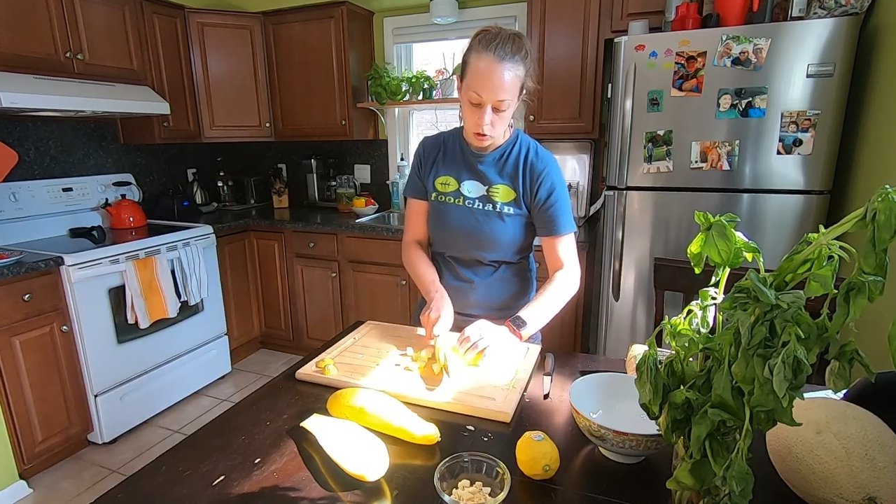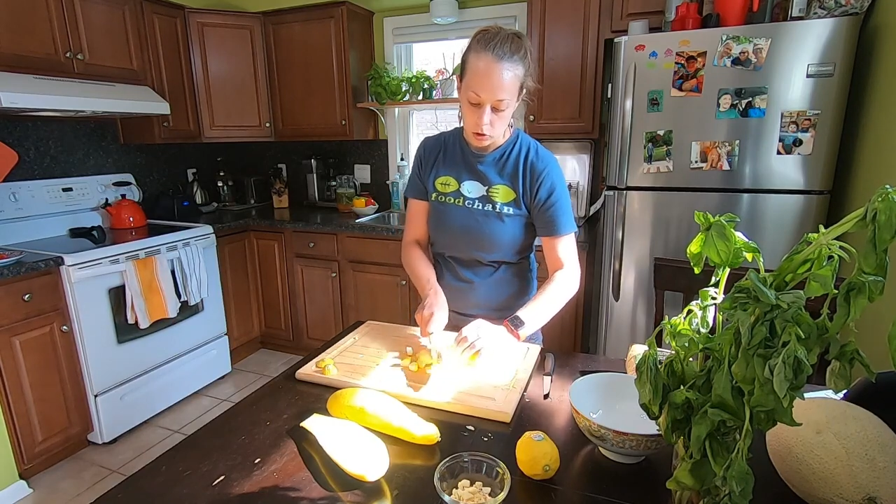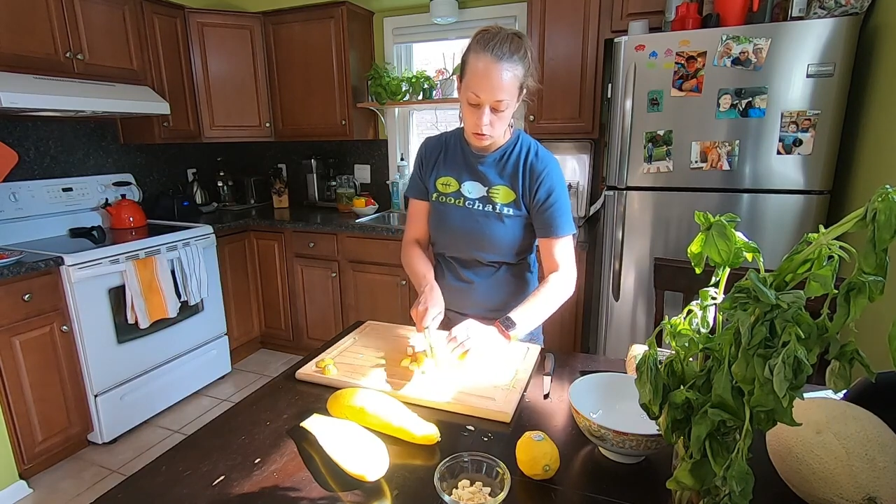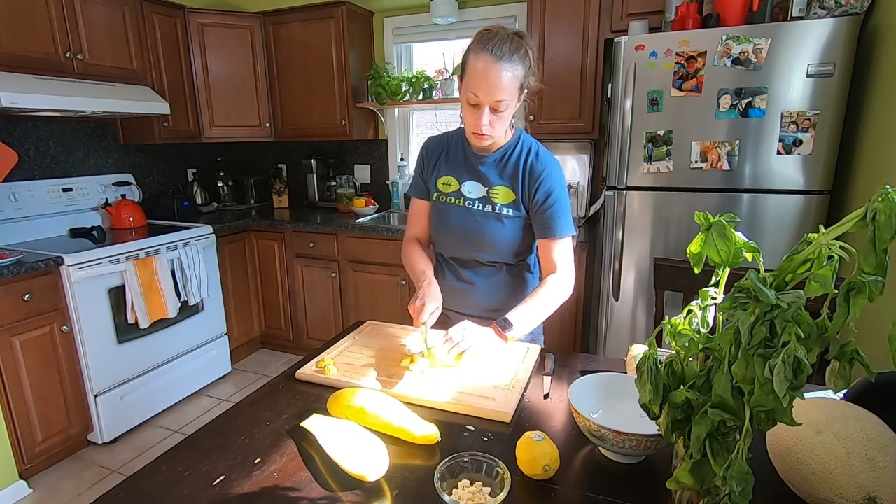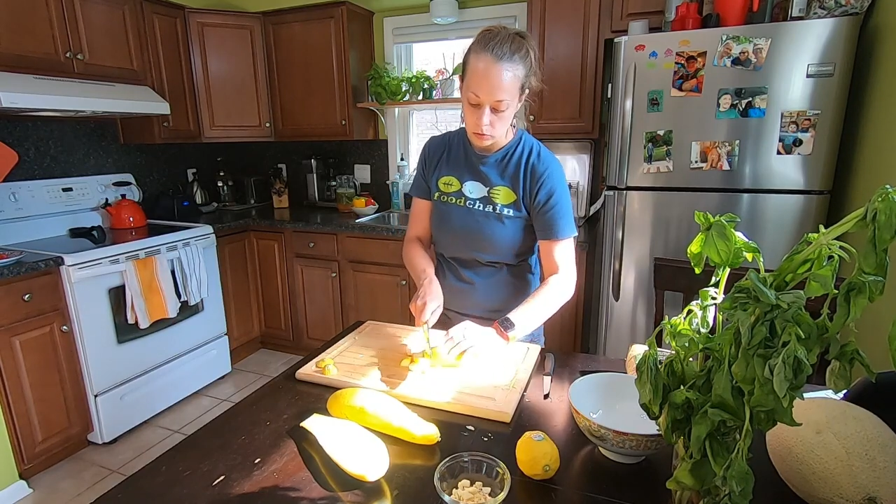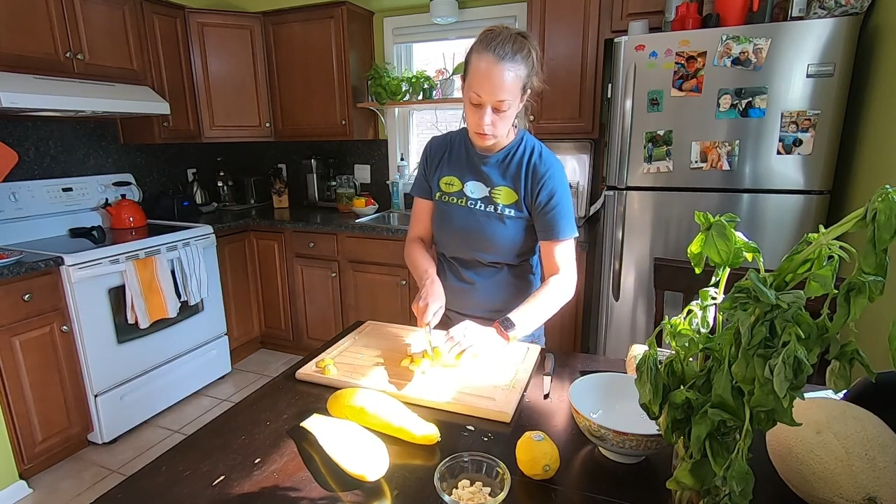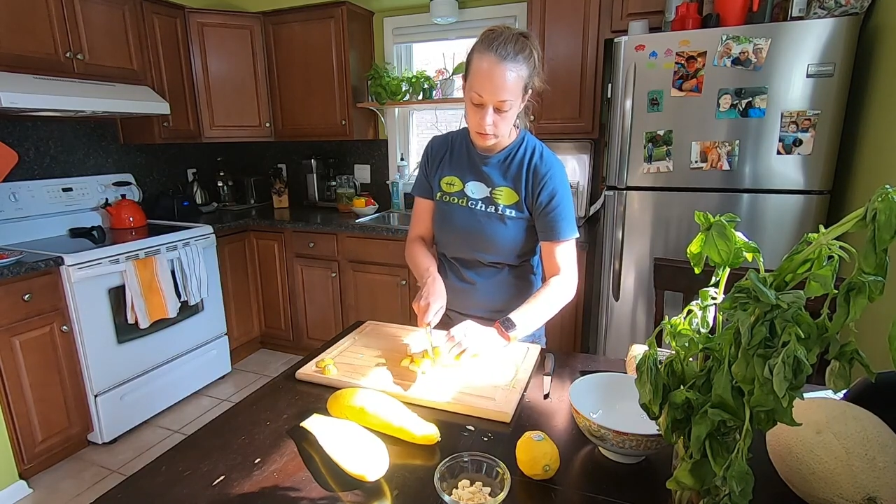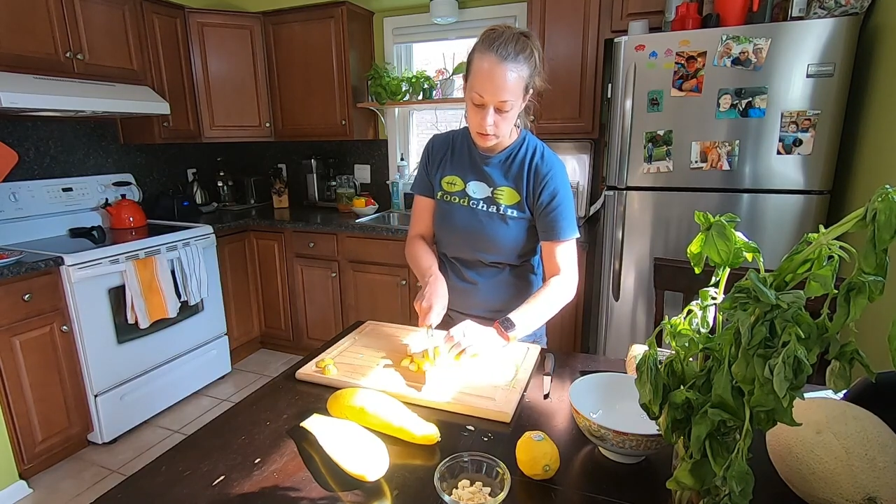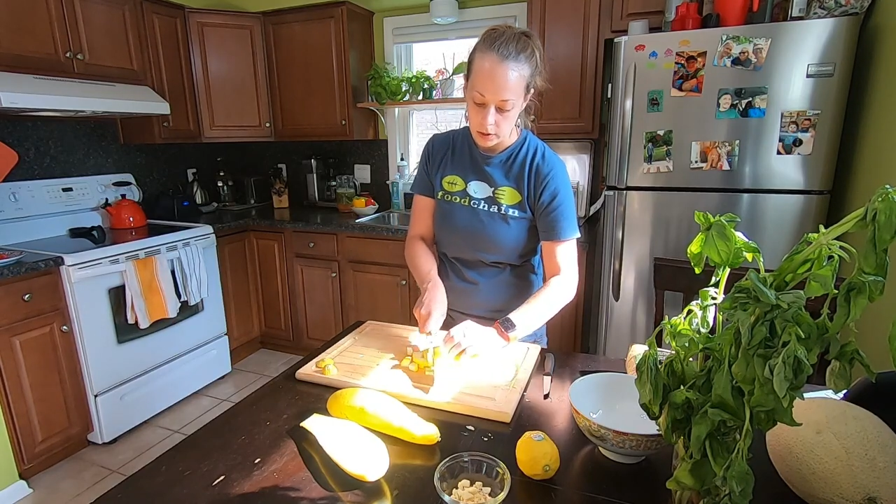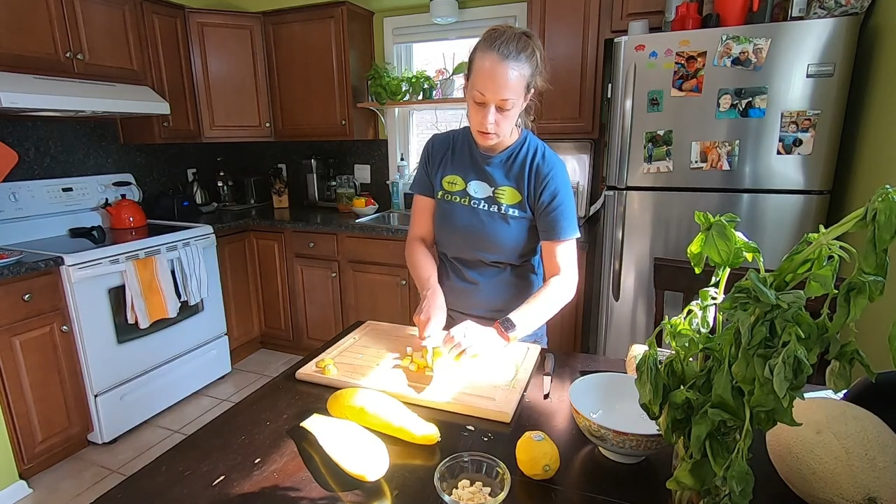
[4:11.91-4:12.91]
too
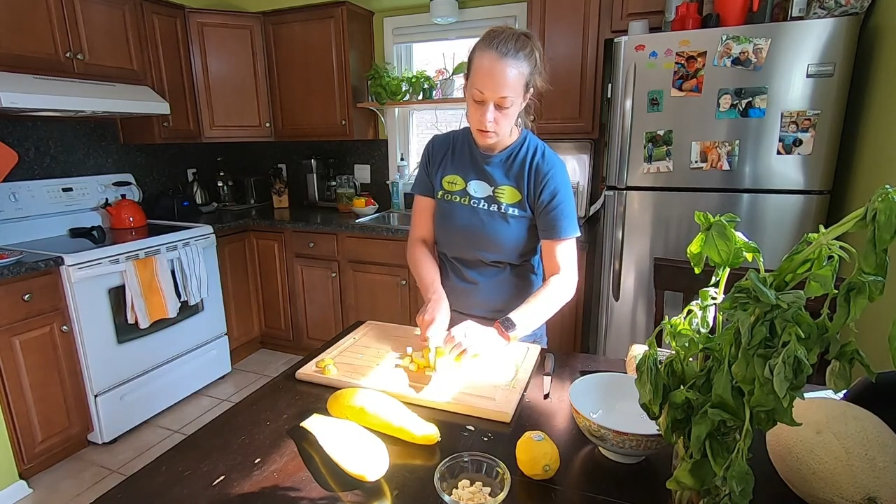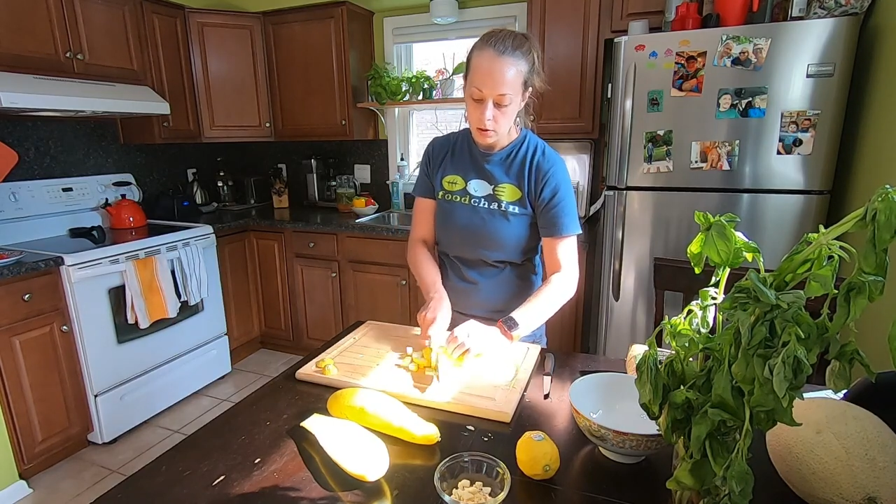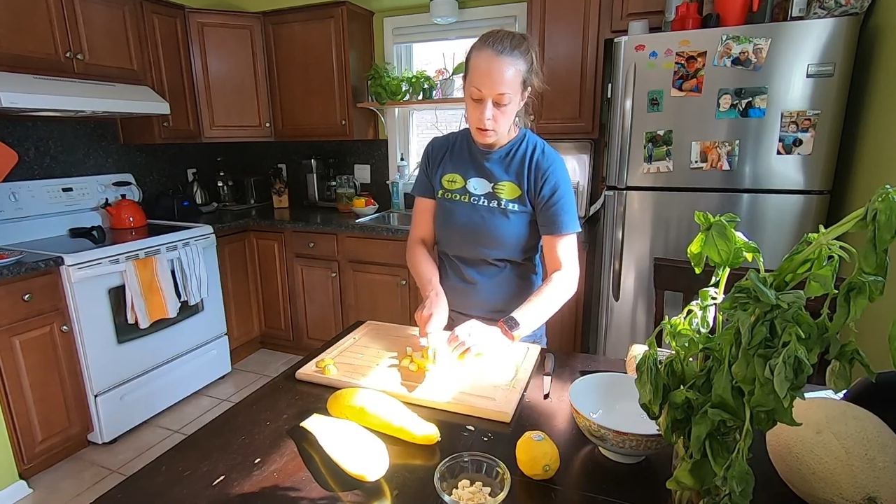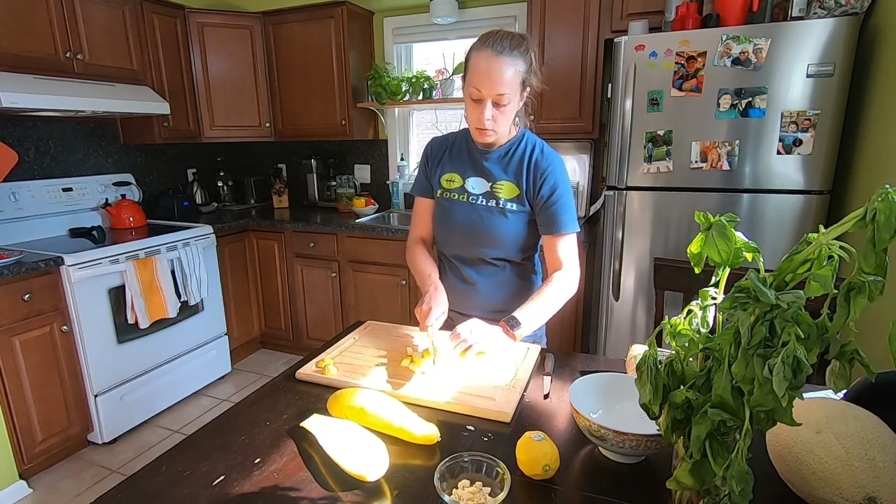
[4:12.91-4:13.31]
thin,